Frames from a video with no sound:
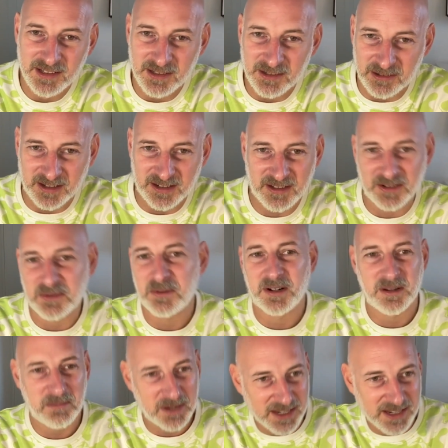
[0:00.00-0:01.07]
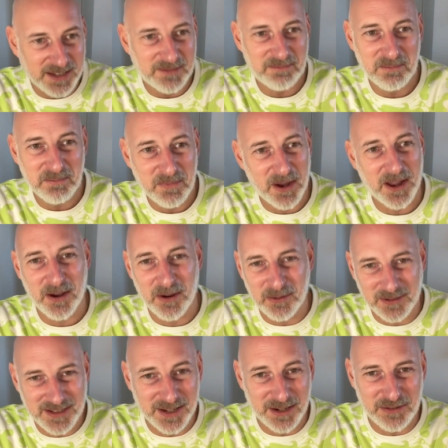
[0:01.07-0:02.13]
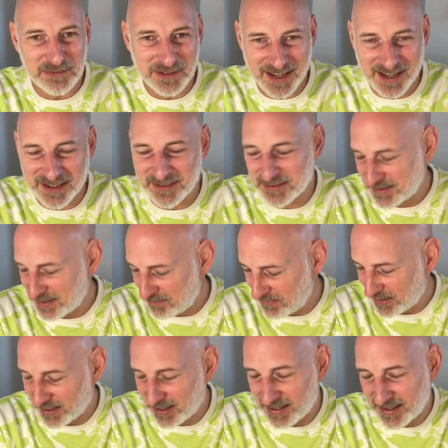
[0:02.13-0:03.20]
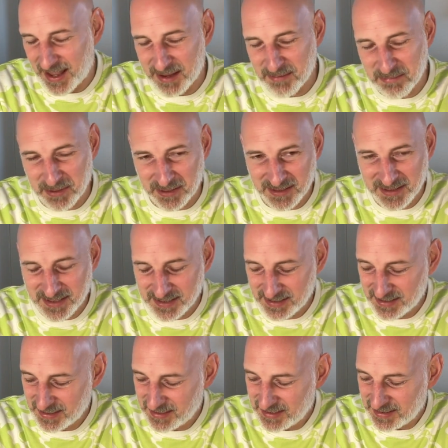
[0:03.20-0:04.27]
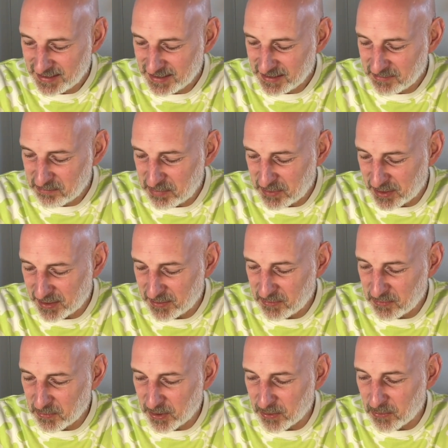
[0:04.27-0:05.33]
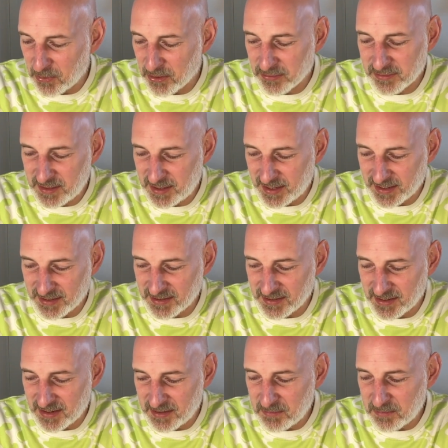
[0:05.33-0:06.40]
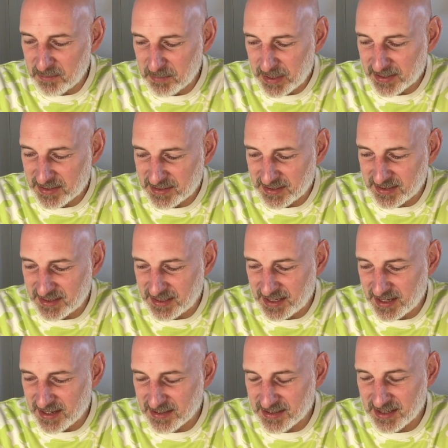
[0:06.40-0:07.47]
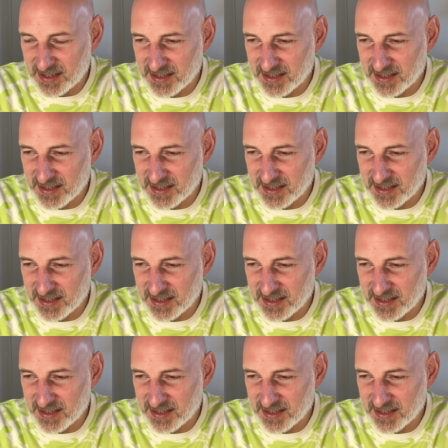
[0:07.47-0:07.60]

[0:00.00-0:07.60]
Or I just want to be my old self again, or something like that. But well, one thing, plasticity is